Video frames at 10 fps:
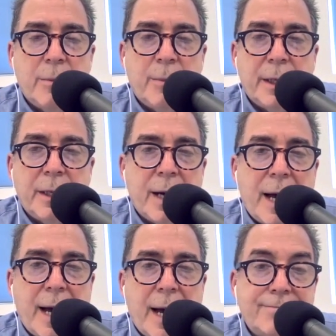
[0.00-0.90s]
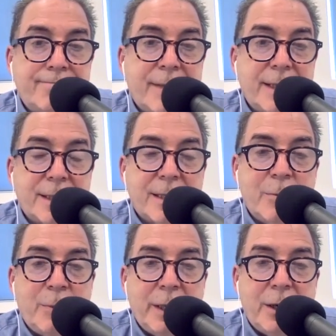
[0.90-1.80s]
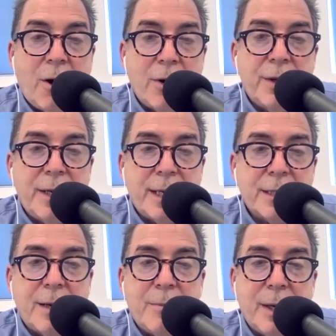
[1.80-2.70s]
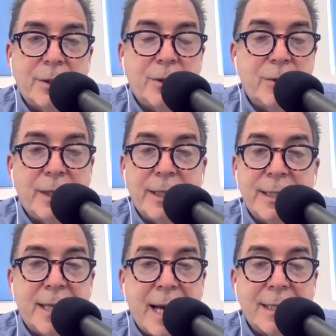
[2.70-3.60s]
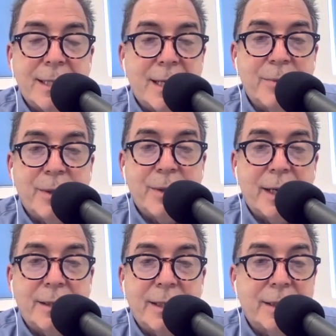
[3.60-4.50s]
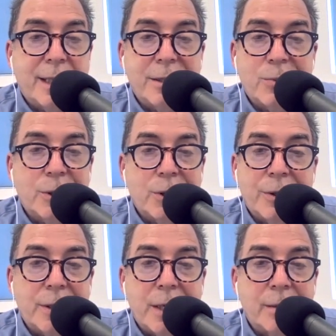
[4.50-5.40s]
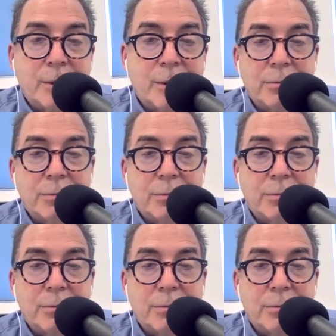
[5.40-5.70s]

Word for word: but it's going to be hard the next time not to do the exact same thing. I think that's what's on the table.